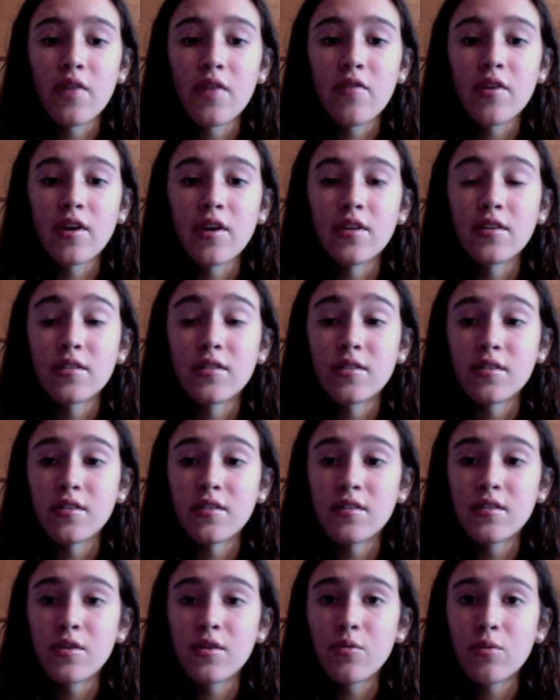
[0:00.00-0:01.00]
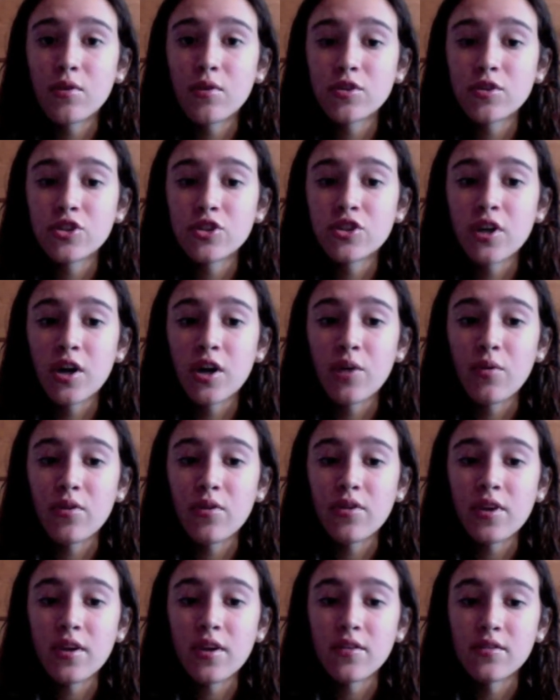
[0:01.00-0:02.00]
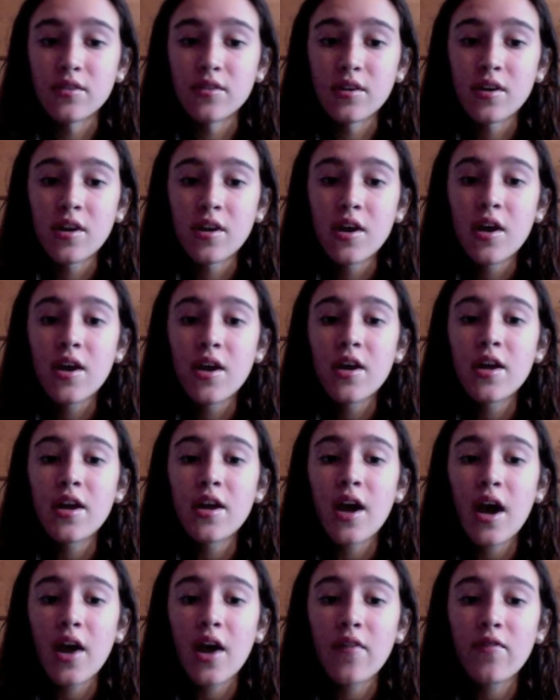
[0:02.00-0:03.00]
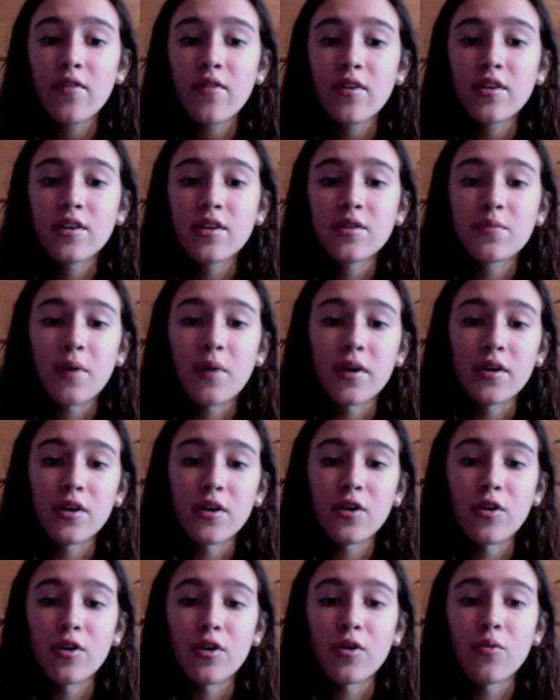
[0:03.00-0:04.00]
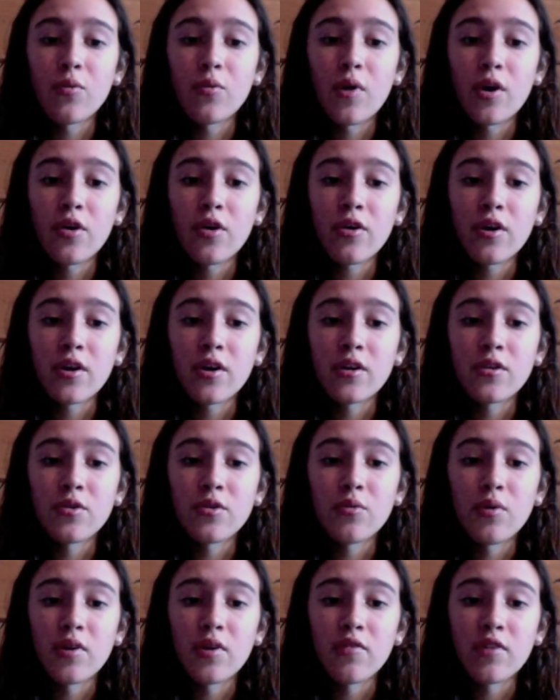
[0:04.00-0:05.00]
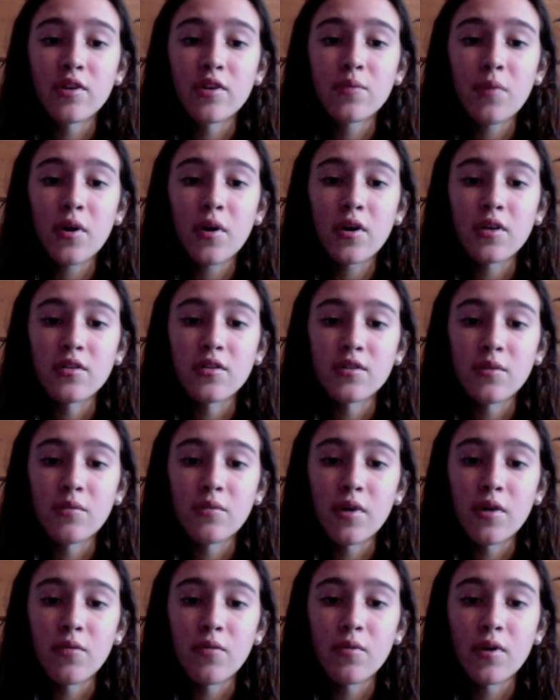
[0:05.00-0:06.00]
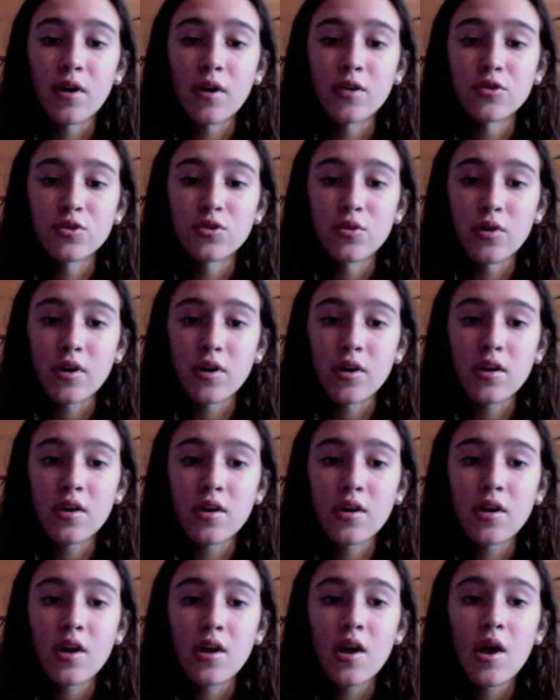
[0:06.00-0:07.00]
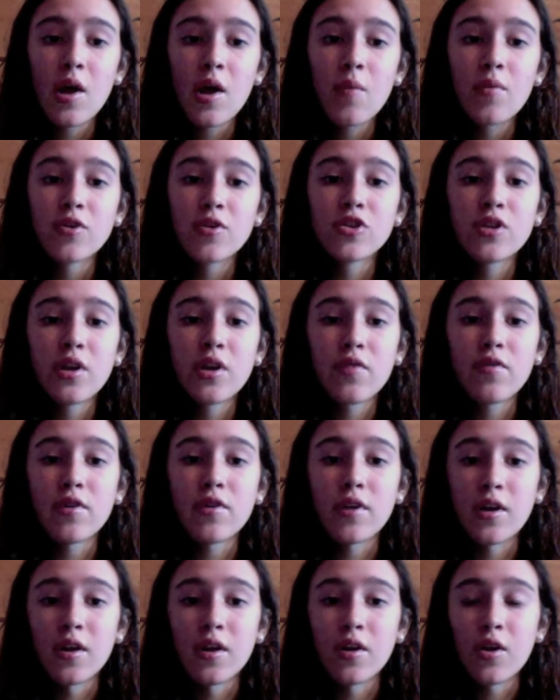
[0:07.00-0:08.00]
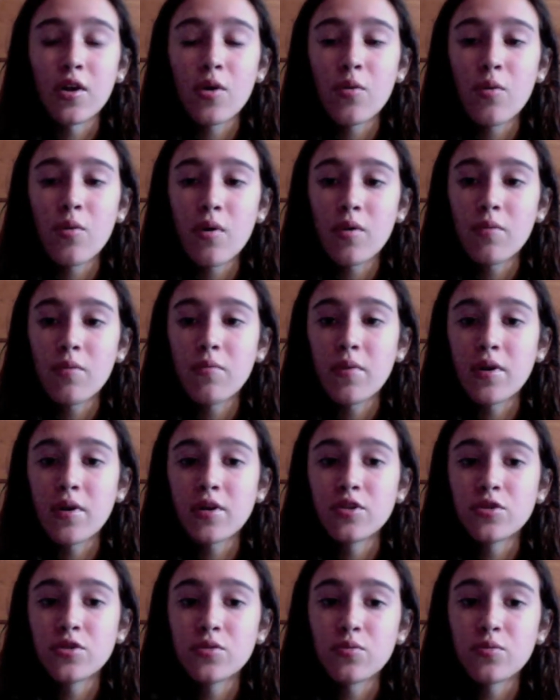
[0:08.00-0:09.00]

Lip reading: and innocence he once shared with Daisy. He half expected her to wander into one of his parties some night, went on Jordan, but she never did. Quote, page